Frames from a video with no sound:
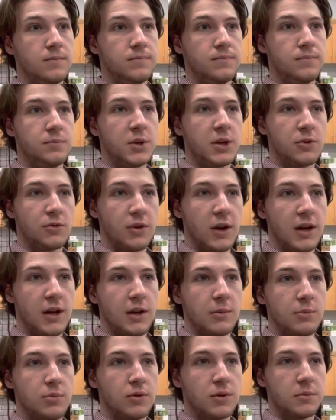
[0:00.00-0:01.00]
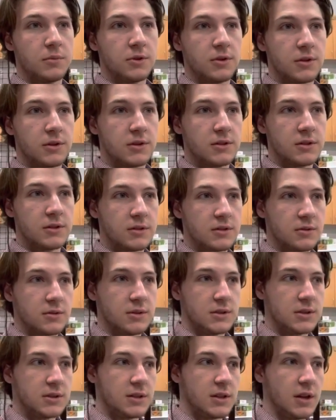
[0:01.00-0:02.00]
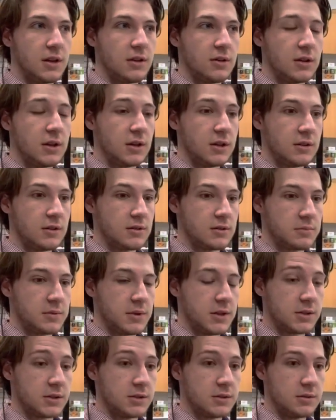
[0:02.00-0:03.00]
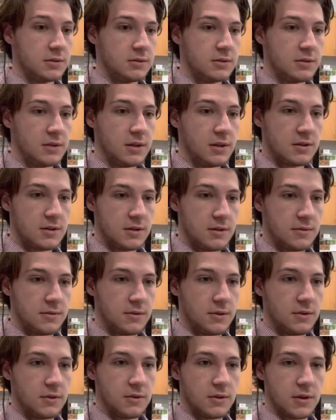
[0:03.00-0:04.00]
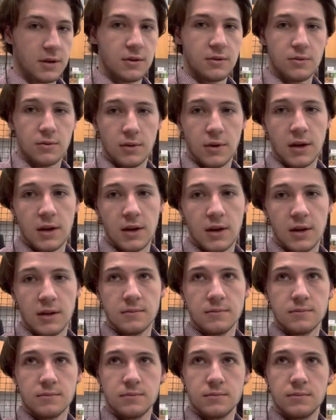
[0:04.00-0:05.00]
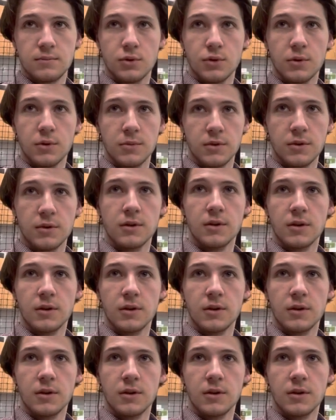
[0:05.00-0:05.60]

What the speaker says: being right at perimeter, because that's always scary at inspection, is if you're like right at perimeter.